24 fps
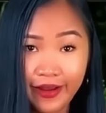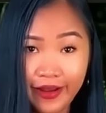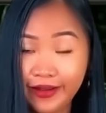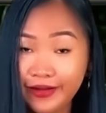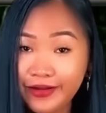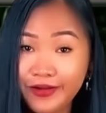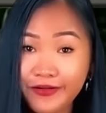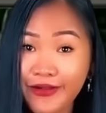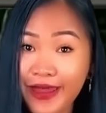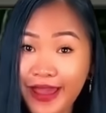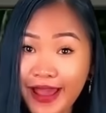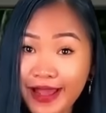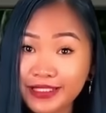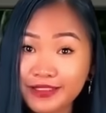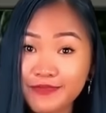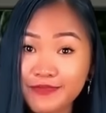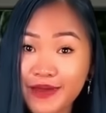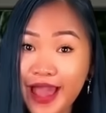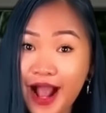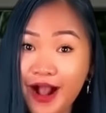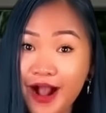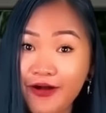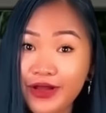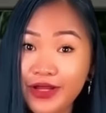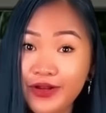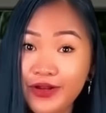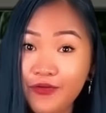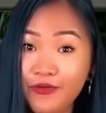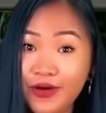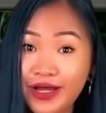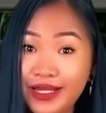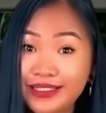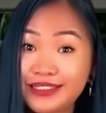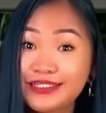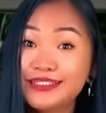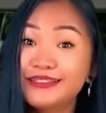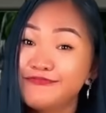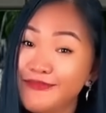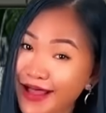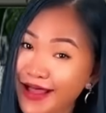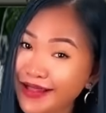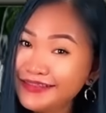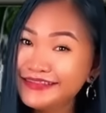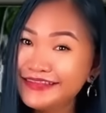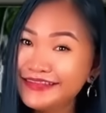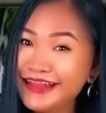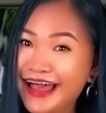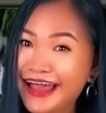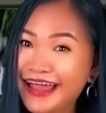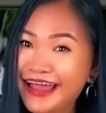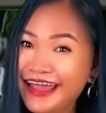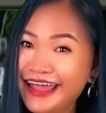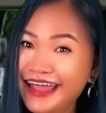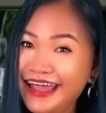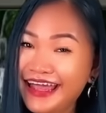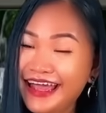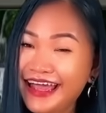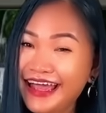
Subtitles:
Don't ask me how I know what it smells like.